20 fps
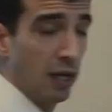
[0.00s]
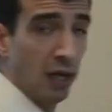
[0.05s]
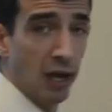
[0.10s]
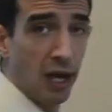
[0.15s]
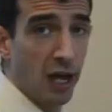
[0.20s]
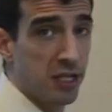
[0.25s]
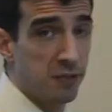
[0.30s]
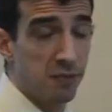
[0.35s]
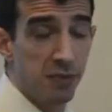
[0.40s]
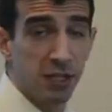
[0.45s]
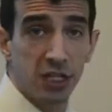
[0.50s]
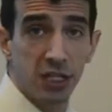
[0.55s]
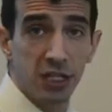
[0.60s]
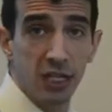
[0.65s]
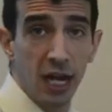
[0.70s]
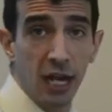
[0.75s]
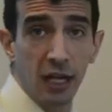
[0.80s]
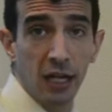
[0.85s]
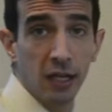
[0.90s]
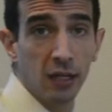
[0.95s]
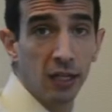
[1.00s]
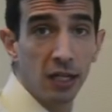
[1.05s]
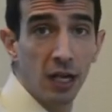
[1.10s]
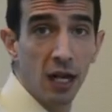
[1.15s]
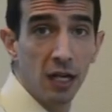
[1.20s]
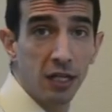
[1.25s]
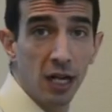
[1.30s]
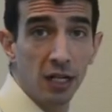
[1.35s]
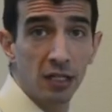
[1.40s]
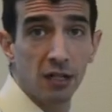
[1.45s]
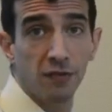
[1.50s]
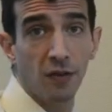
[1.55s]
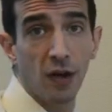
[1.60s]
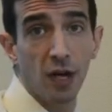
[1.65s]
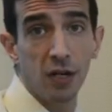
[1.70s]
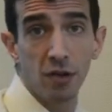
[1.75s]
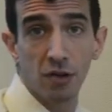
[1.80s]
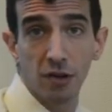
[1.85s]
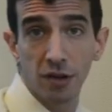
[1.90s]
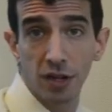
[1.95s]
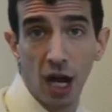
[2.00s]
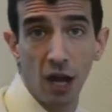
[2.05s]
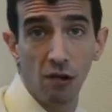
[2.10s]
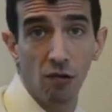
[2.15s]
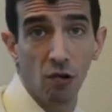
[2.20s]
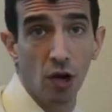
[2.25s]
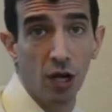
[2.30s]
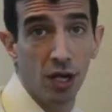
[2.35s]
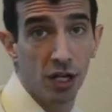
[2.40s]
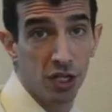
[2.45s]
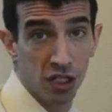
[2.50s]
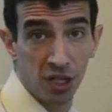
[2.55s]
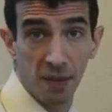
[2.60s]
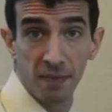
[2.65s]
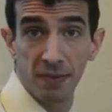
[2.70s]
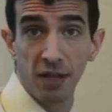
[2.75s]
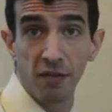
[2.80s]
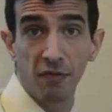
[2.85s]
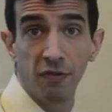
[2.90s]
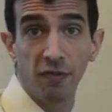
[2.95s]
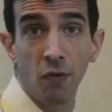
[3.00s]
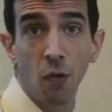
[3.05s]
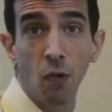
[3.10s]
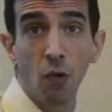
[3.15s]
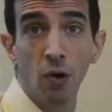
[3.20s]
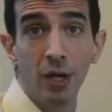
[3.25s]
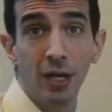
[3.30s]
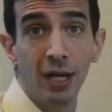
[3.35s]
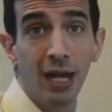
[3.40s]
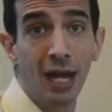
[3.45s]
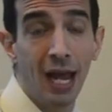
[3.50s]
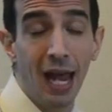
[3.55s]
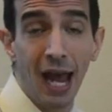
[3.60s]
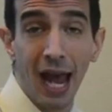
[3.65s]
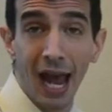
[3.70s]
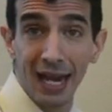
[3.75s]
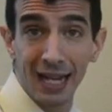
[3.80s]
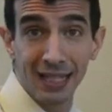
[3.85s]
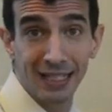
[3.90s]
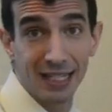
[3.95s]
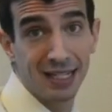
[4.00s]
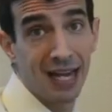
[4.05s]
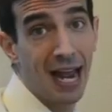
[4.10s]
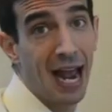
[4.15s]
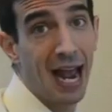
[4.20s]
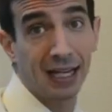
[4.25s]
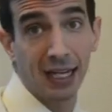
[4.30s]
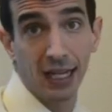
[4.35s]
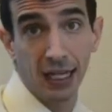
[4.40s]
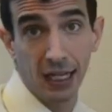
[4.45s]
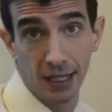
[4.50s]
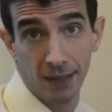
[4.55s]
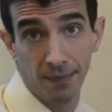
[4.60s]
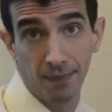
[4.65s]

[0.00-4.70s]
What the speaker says: has mistakenly identified your thyroid as something foreign, and it's attacking you.